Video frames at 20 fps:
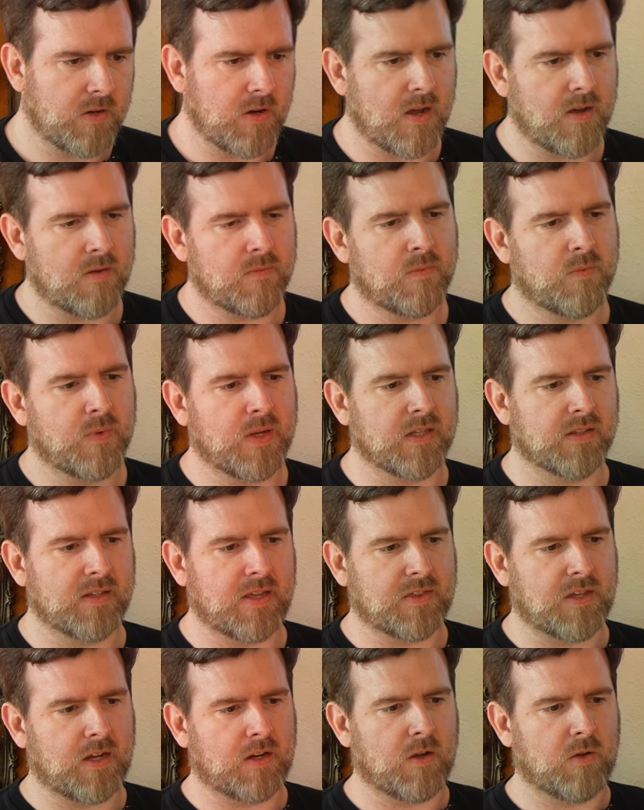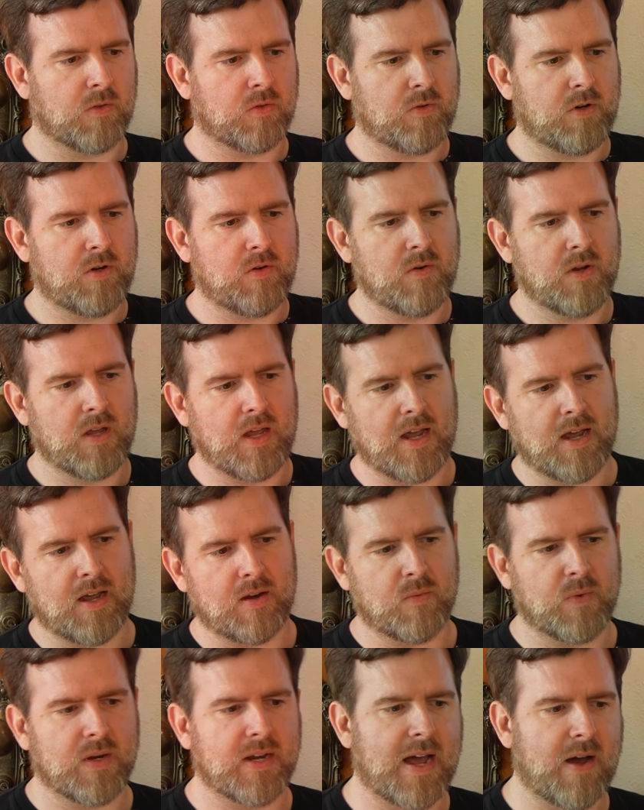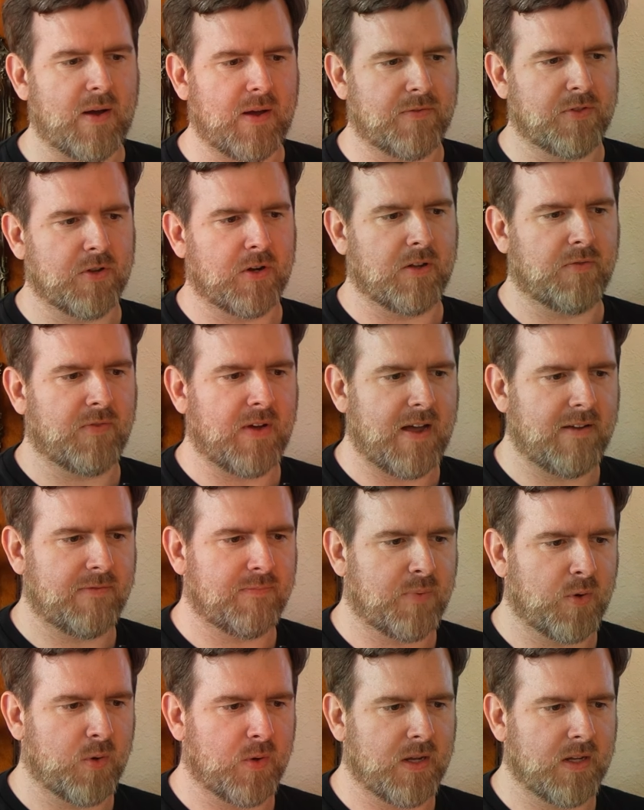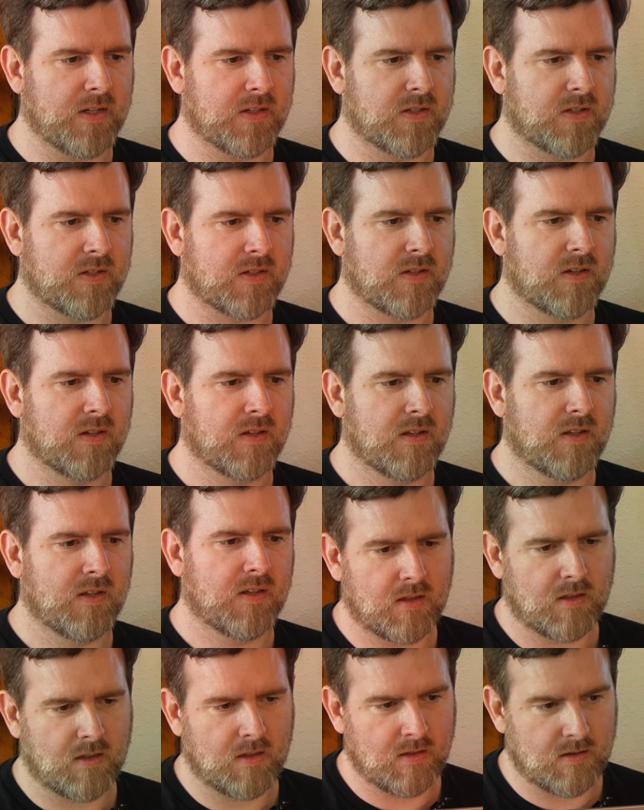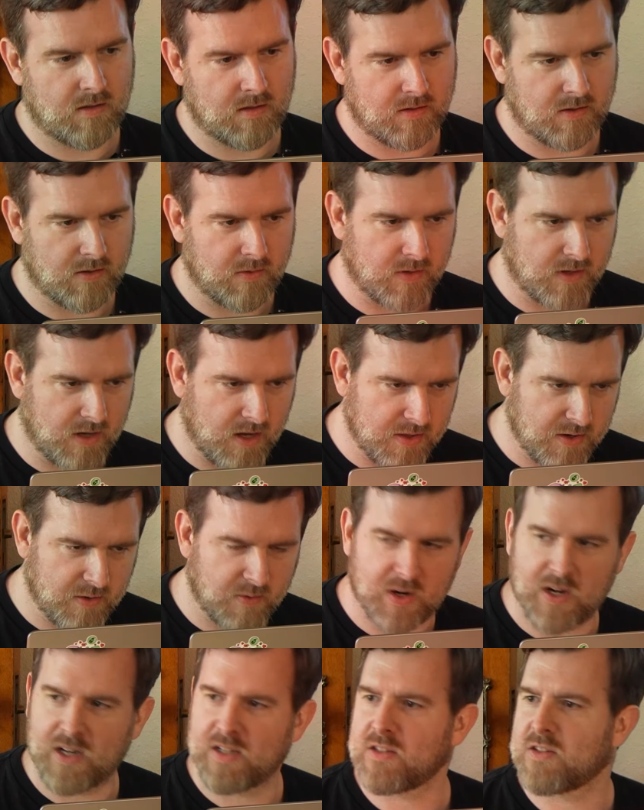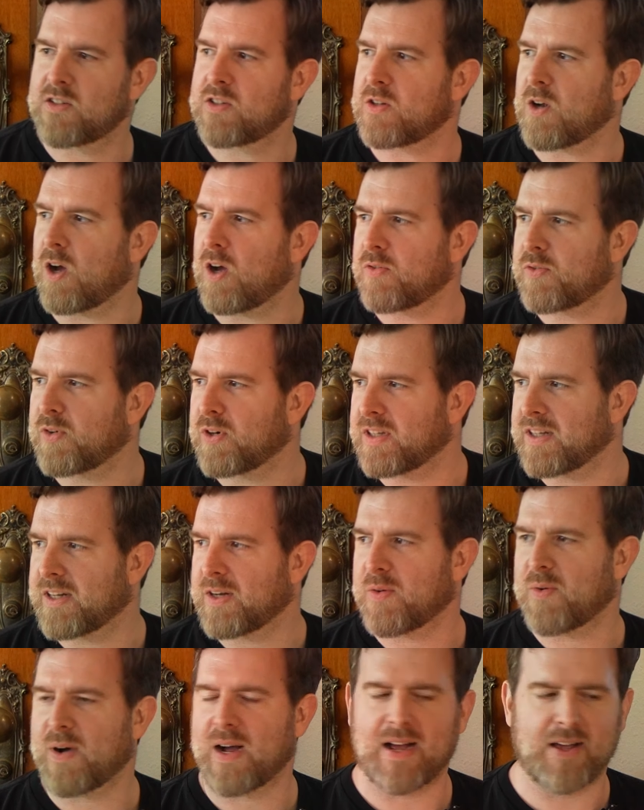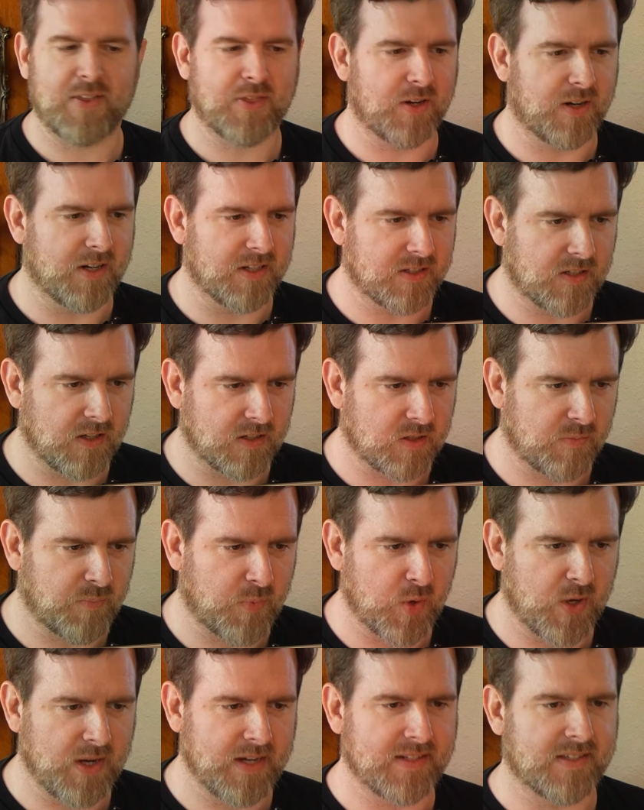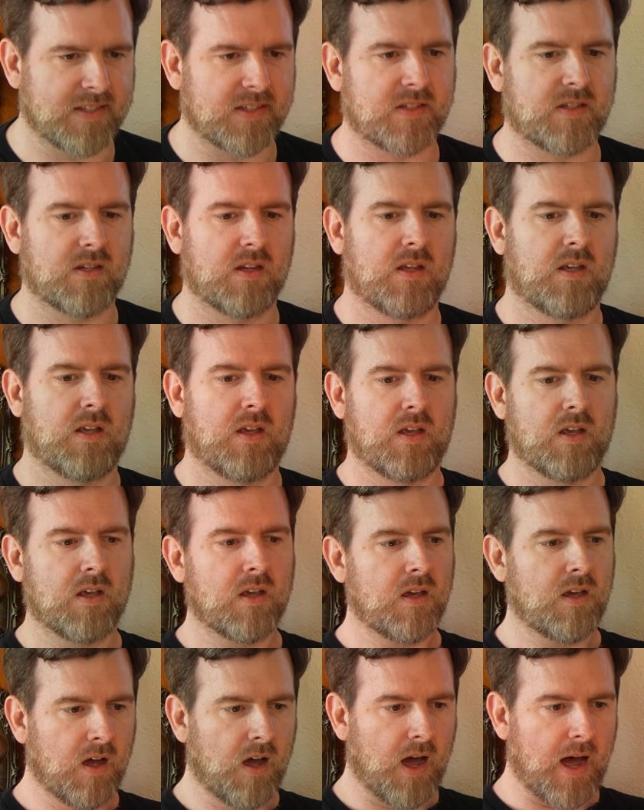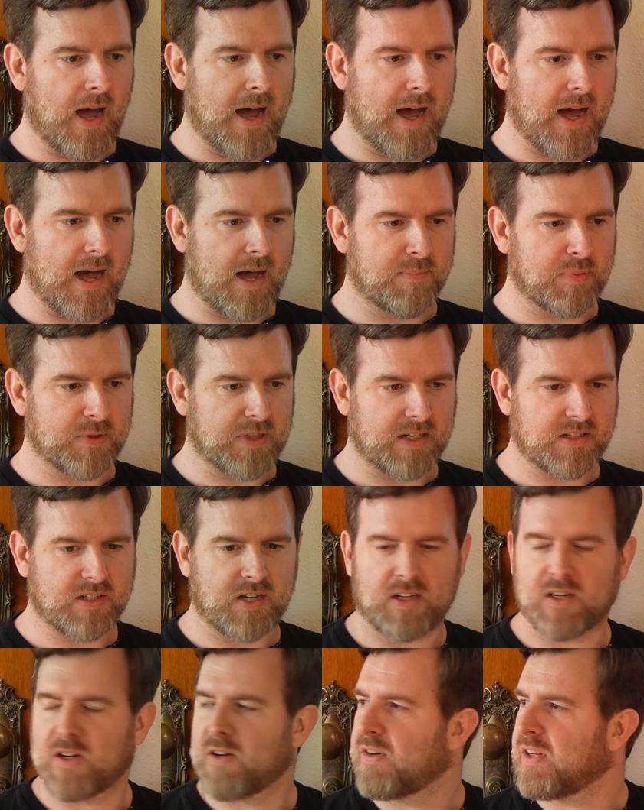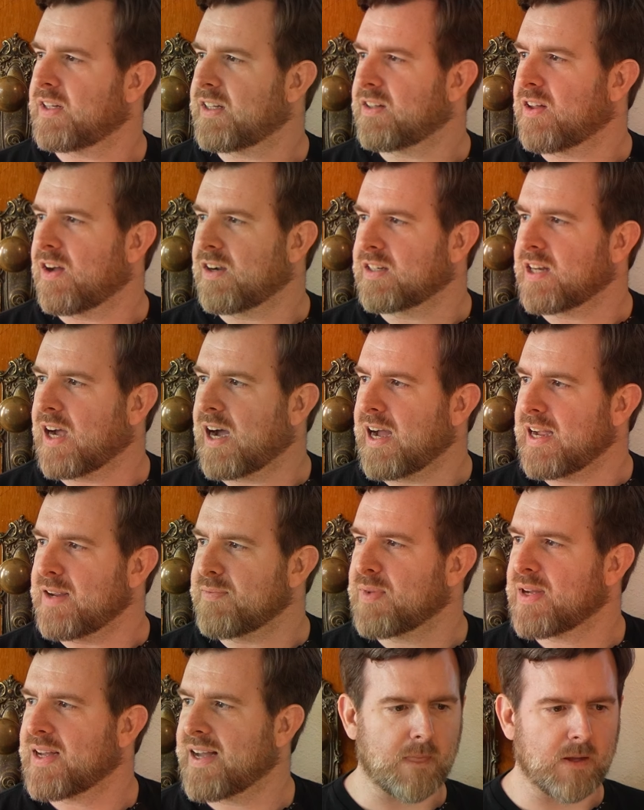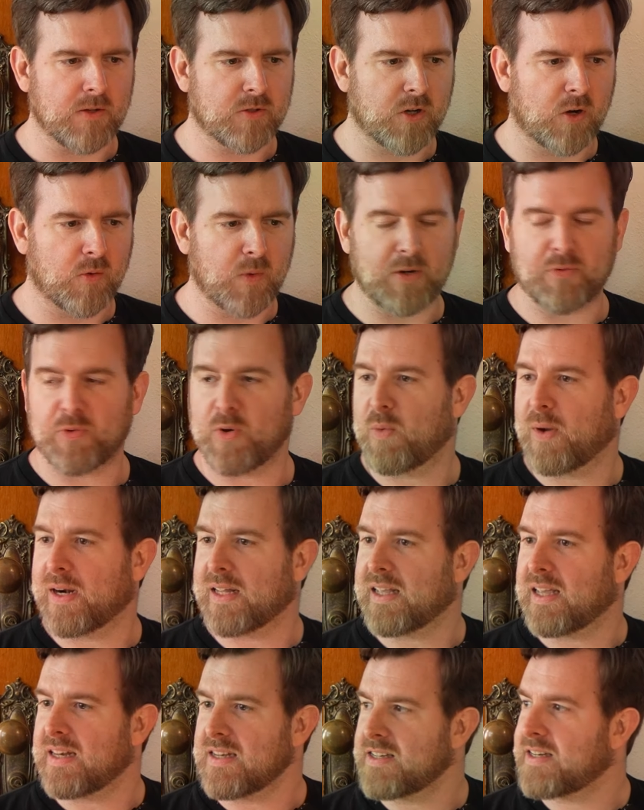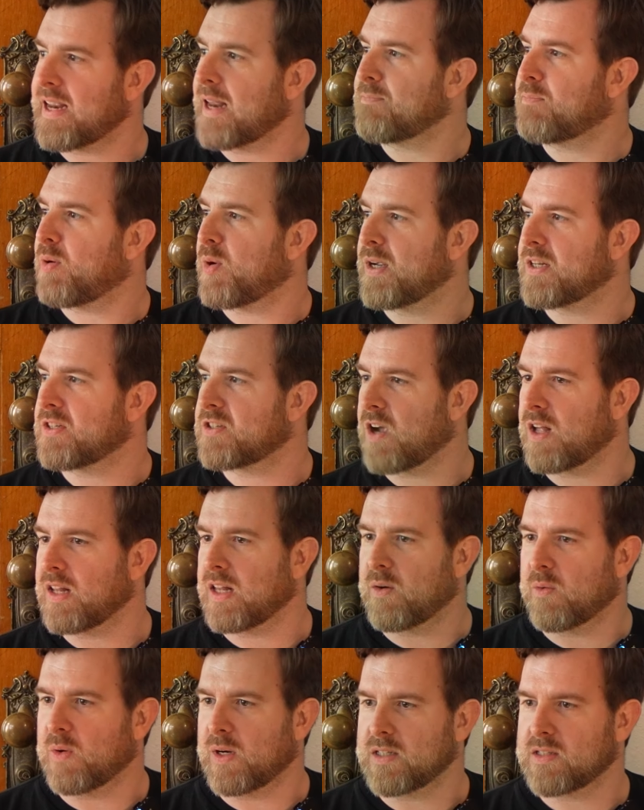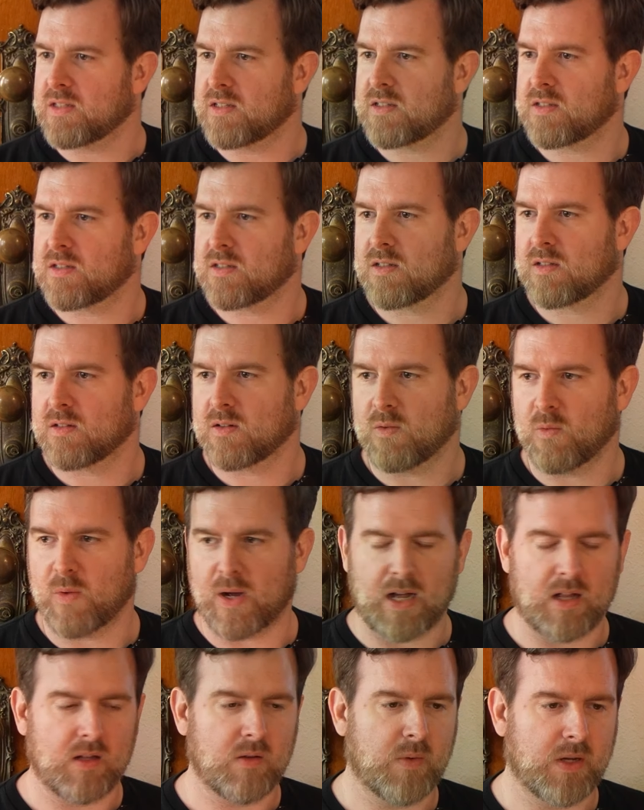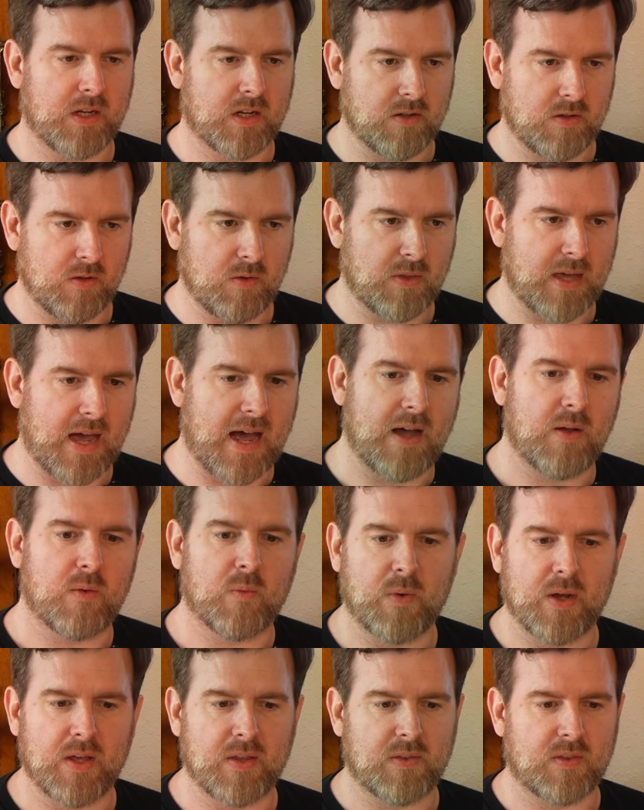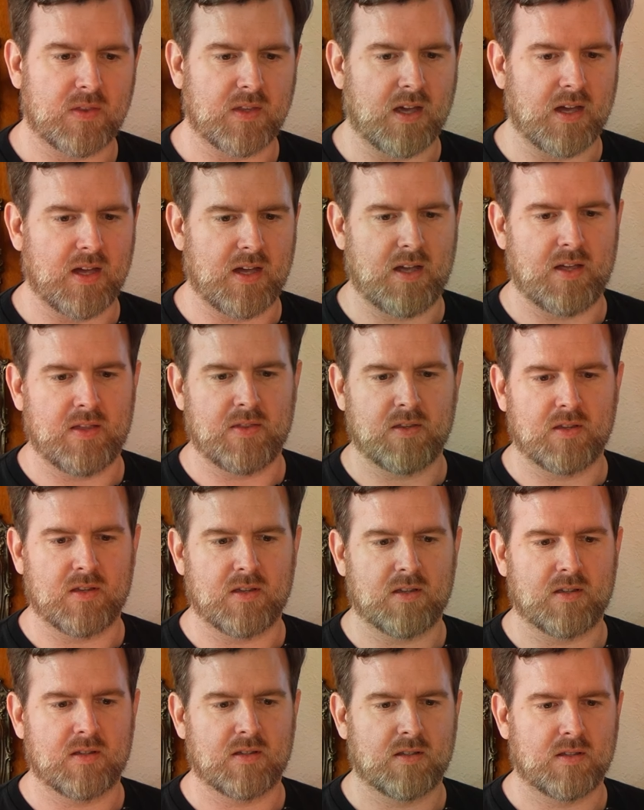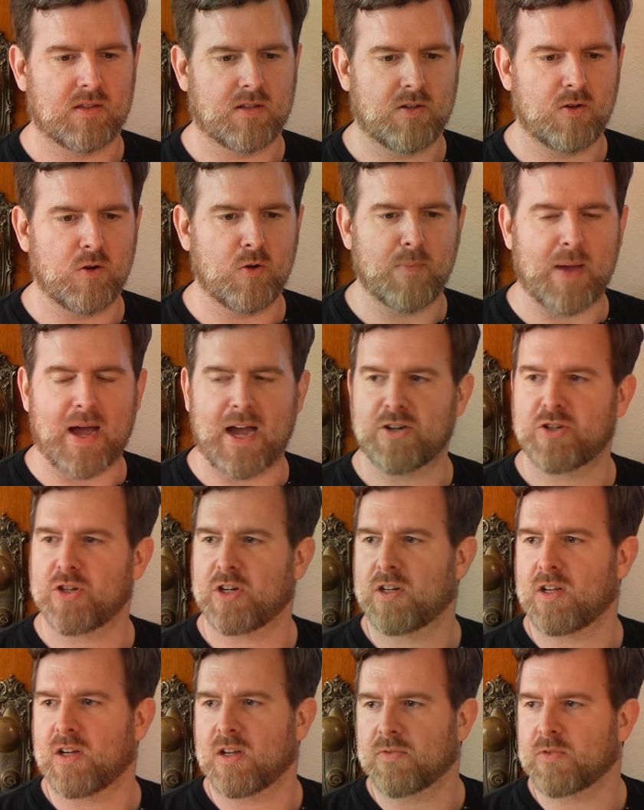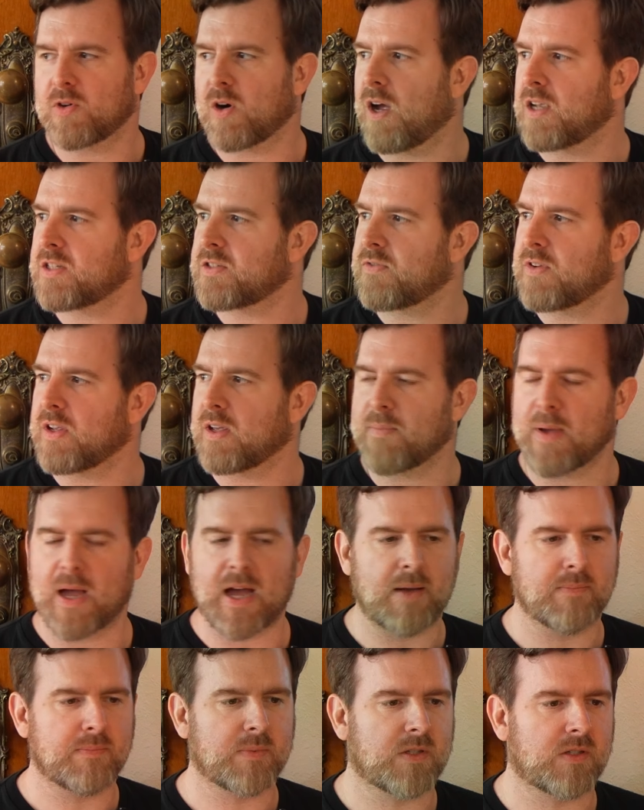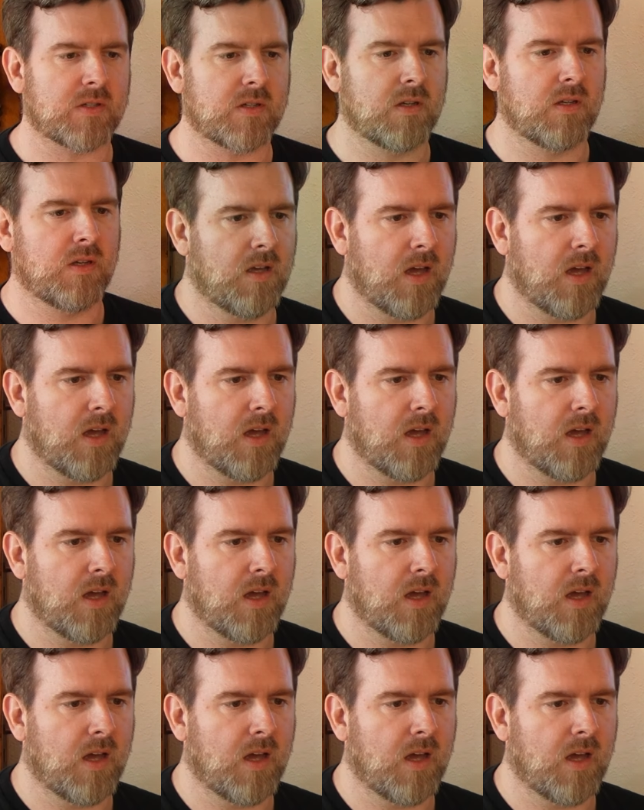now we can let that go through, and we now have 35 points. Do another one, stall for a little while, 36 points. But that's taken a really long time. So what if we want to get 10 points all at once? Well, we can do that with the new magic of Cross-EVM apps.